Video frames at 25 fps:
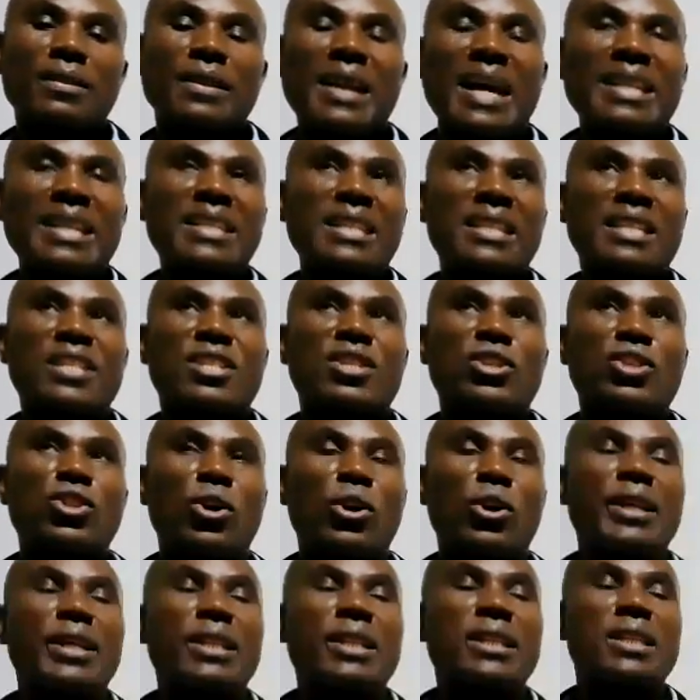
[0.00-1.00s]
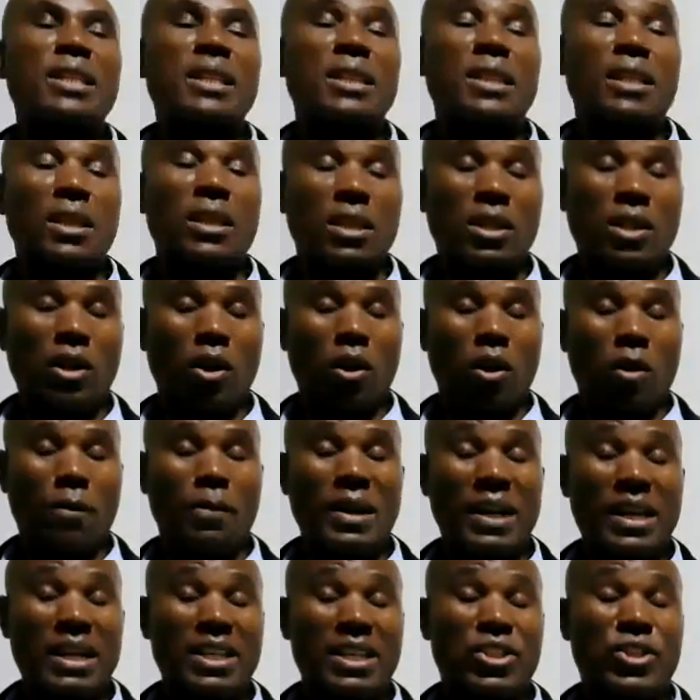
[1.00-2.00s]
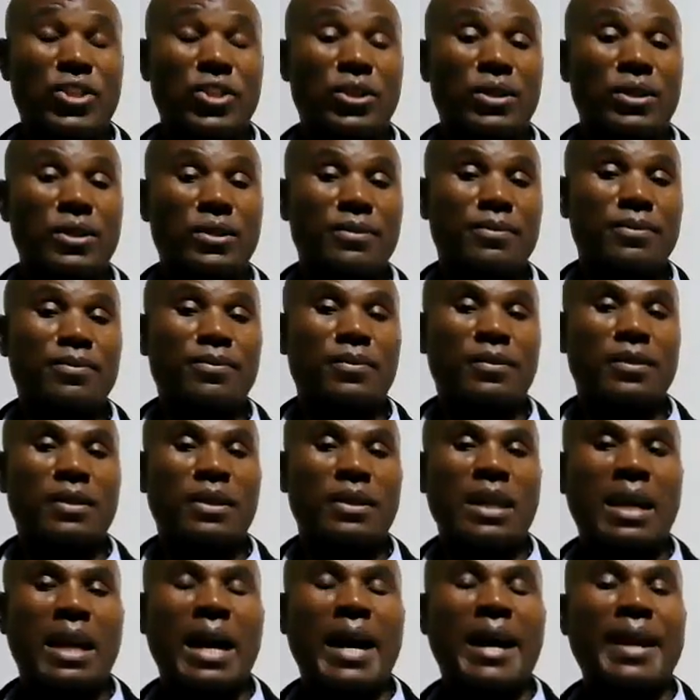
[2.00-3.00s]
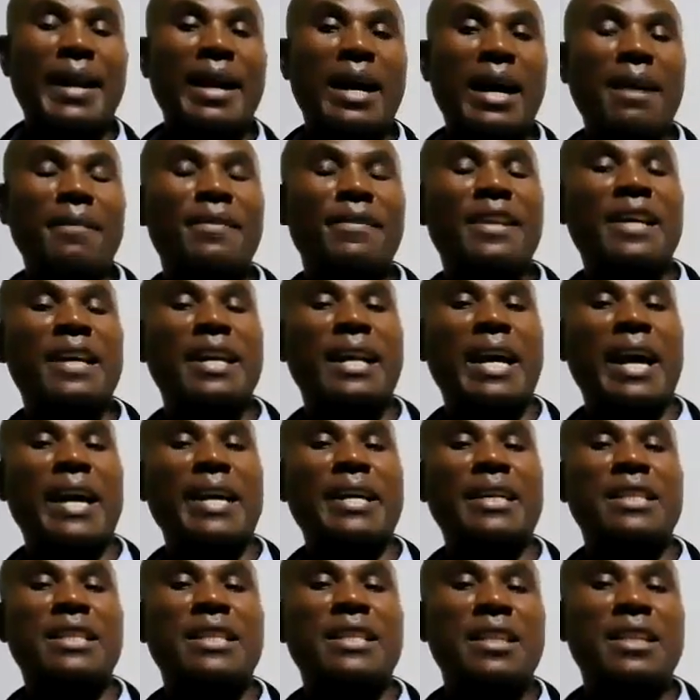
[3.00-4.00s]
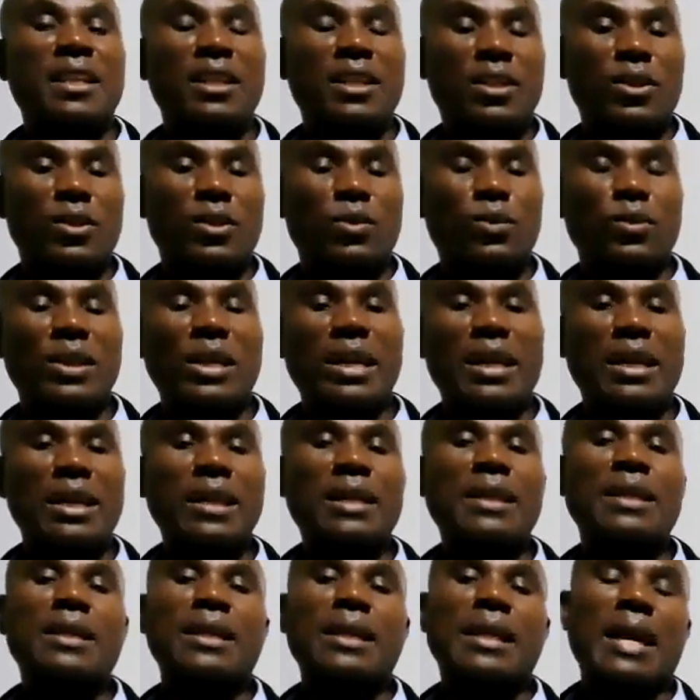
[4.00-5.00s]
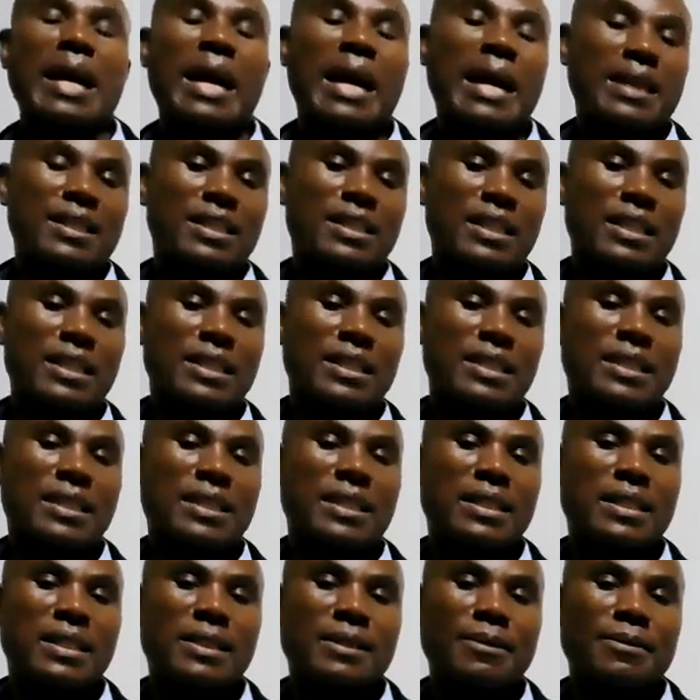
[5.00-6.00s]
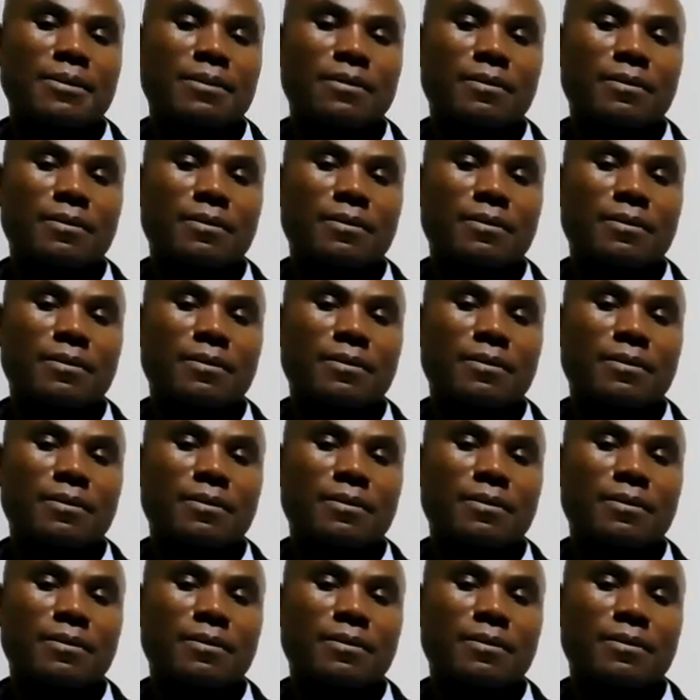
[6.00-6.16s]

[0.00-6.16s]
That is joint operation. I have the right to the assets.